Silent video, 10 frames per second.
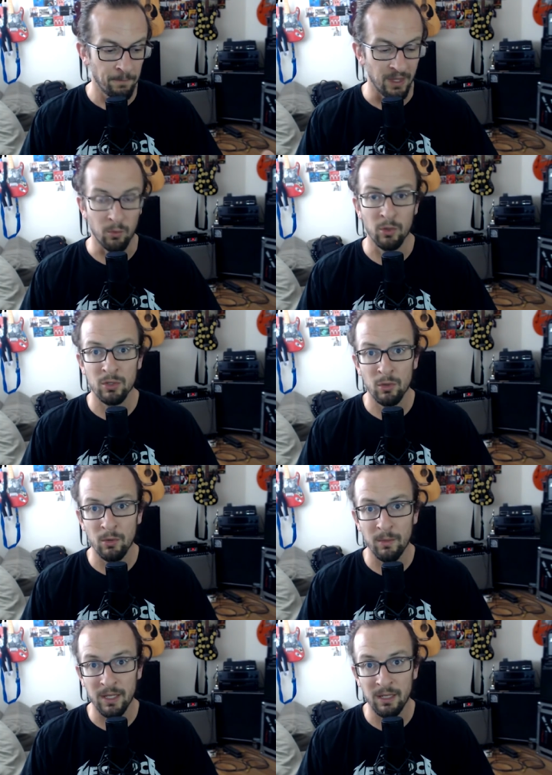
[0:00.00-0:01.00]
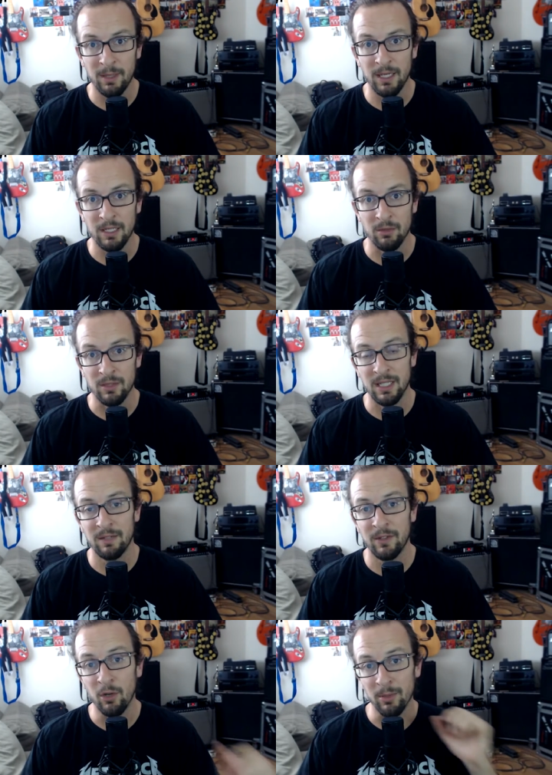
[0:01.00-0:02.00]
They weren't touring with anybody. So instead
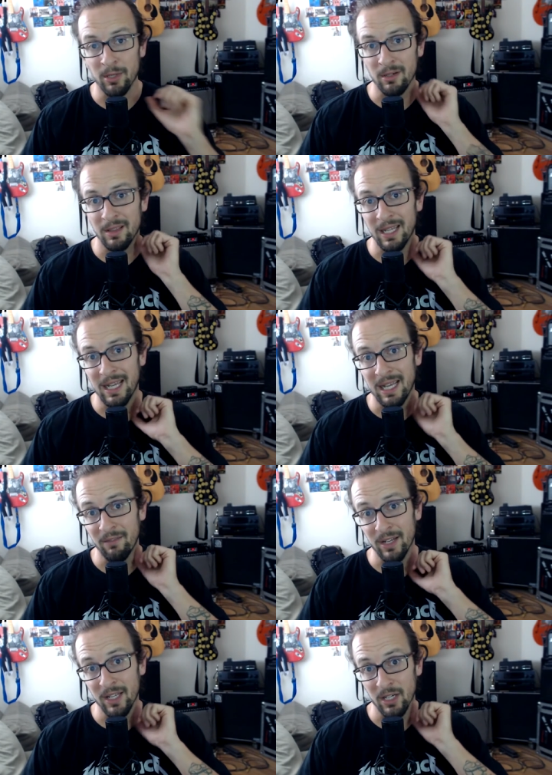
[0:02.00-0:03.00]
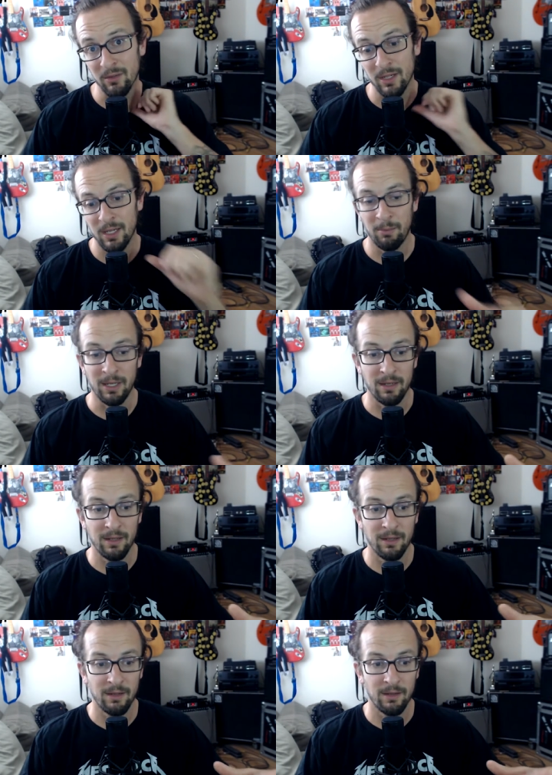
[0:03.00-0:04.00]
of an opener, they had a video. But
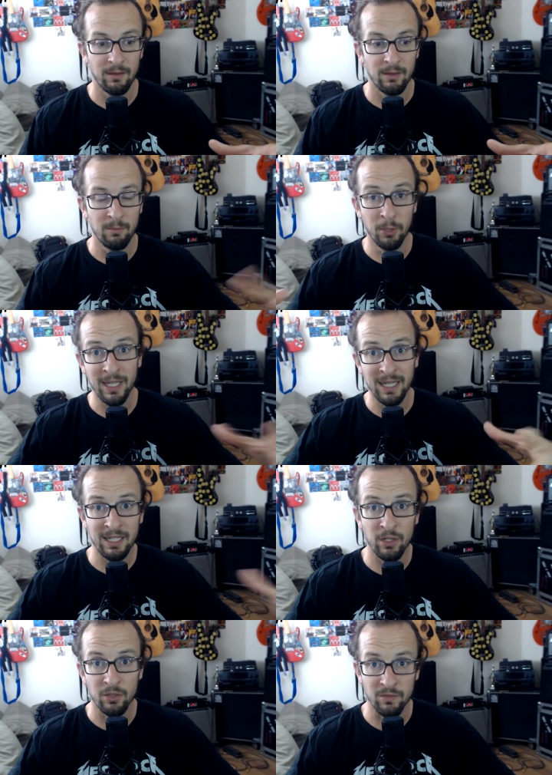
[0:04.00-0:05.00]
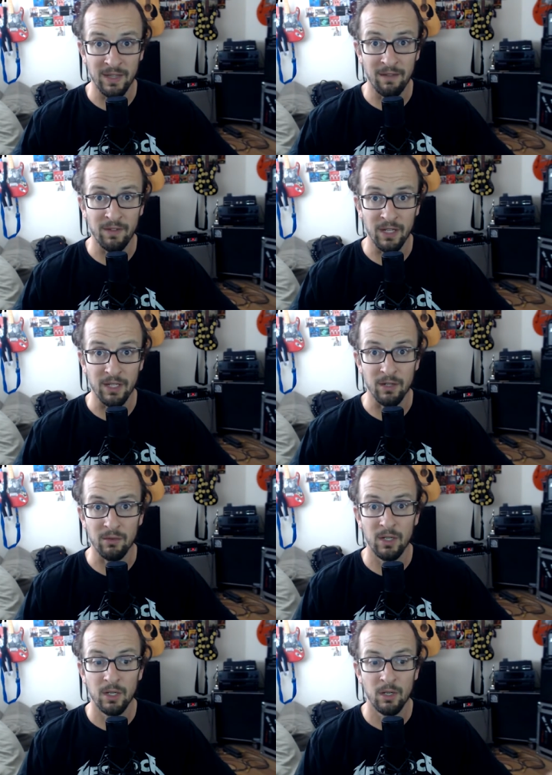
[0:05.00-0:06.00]
bookending that
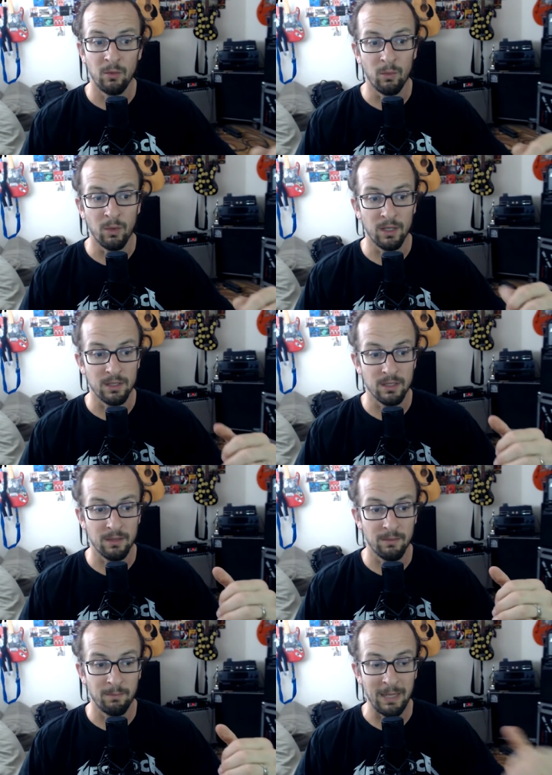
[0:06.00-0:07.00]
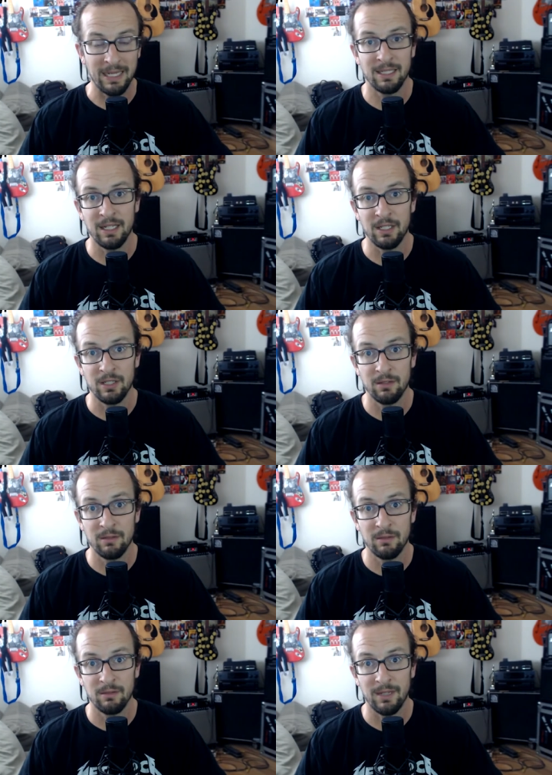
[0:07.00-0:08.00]
video was backstage
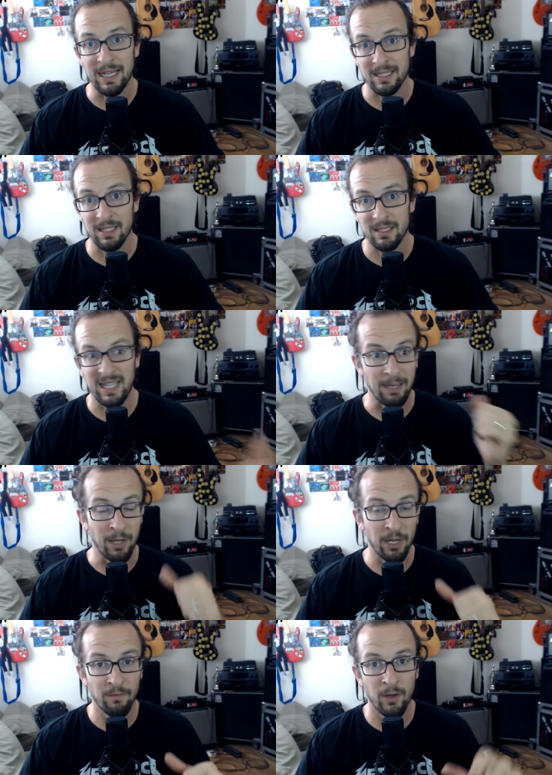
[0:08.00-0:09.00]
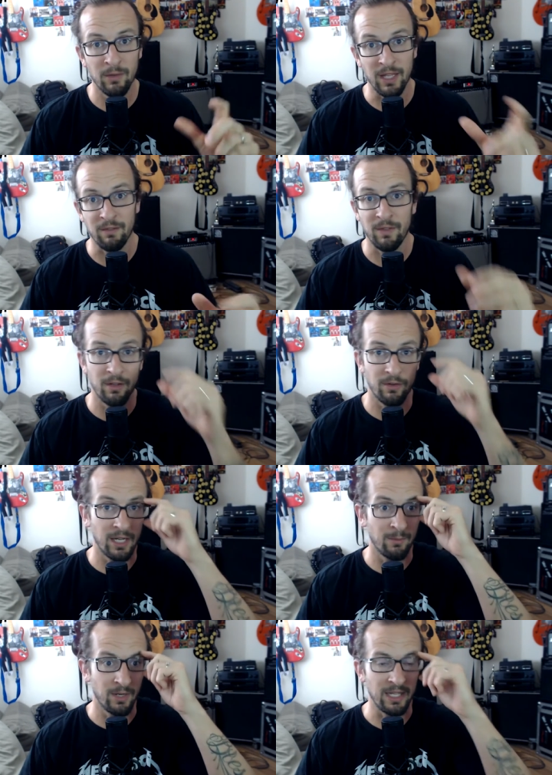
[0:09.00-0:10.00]
access. They had a microphone, they had a video
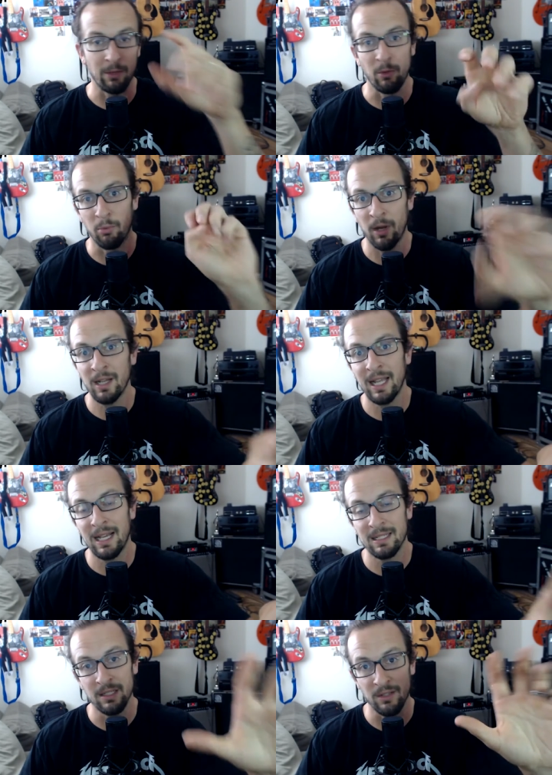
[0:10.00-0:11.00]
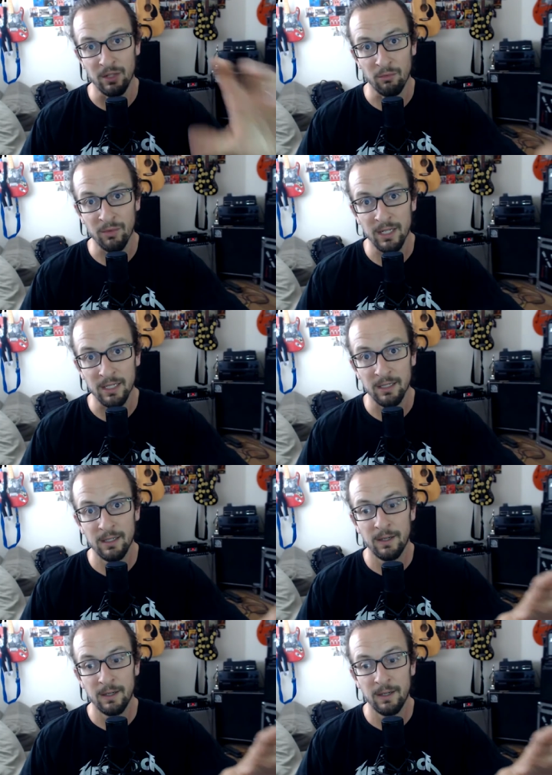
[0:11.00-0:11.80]
camera, and they were broadcasting to the arena